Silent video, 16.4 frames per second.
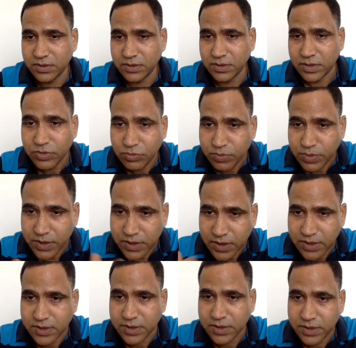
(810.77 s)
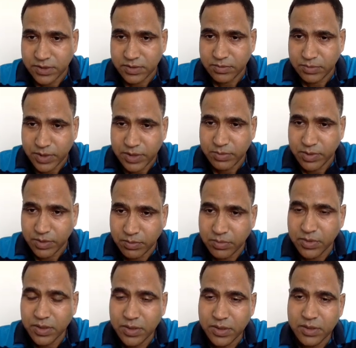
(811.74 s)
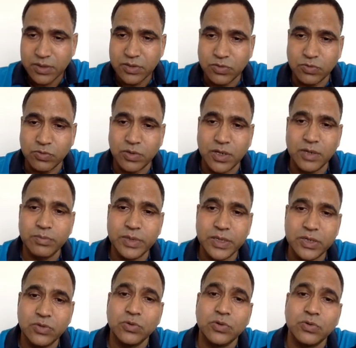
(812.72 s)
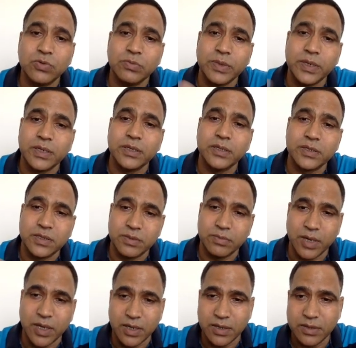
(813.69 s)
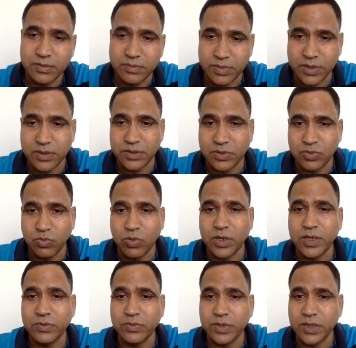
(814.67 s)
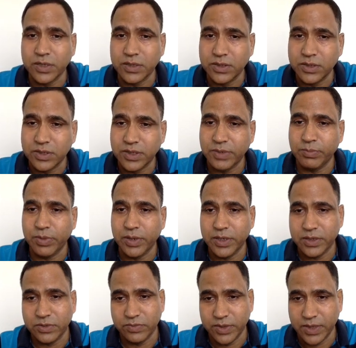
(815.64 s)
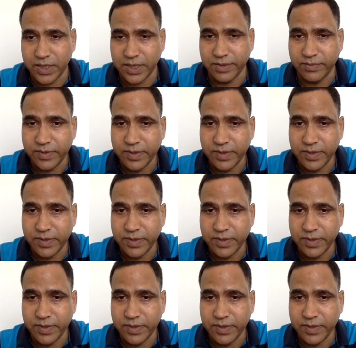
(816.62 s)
new businesses minimum to come into to meet this demand, because whatever existing place we have,